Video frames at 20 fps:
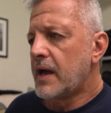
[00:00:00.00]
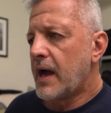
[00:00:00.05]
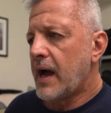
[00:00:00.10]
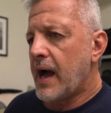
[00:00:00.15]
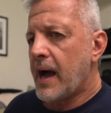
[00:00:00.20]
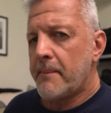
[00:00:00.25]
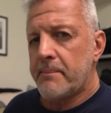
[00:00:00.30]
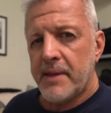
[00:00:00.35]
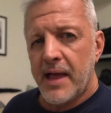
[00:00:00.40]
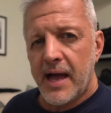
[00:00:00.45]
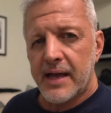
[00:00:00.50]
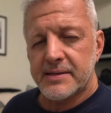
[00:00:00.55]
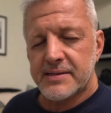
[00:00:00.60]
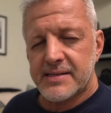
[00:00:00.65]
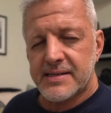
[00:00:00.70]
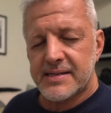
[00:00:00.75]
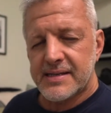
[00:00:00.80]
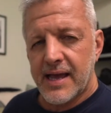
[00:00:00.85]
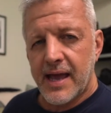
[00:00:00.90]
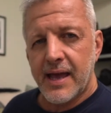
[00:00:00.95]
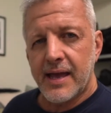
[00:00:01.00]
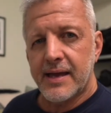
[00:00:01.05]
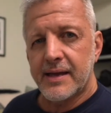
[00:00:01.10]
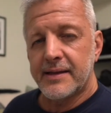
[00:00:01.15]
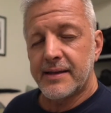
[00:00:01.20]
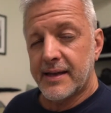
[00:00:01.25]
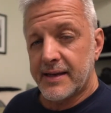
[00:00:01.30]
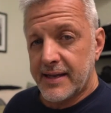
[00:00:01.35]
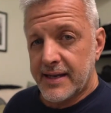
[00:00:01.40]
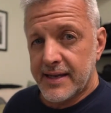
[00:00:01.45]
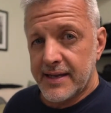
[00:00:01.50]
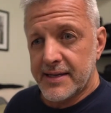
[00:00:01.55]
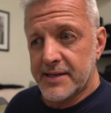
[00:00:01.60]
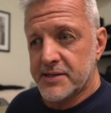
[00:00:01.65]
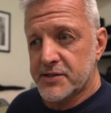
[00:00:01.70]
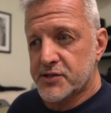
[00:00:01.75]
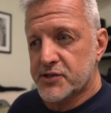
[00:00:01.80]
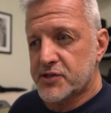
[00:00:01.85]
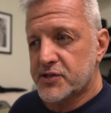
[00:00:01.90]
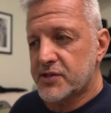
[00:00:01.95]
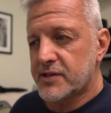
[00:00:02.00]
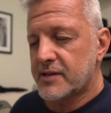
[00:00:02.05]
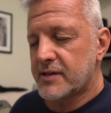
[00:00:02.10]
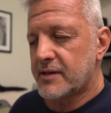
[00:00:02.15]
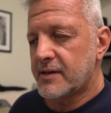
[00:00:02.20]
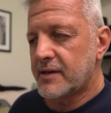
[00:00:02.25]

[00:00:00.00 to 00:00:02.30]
I'm not saying that he's